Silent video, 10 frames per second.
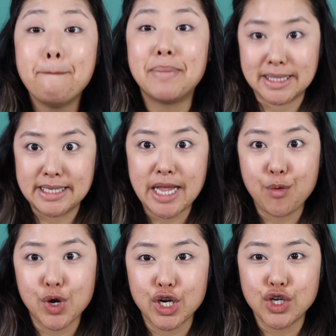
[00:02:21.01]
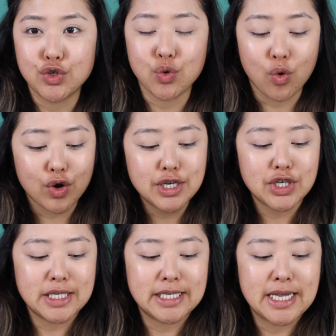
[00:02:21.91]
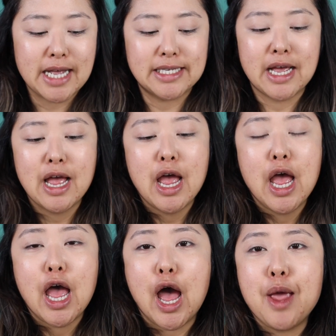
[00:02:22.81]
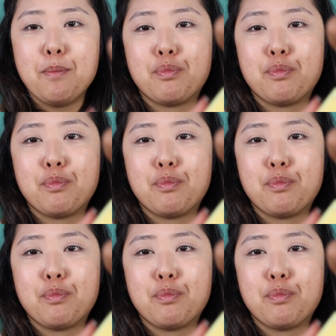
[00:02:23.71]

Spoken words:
But today we're gonna use orange, and this has a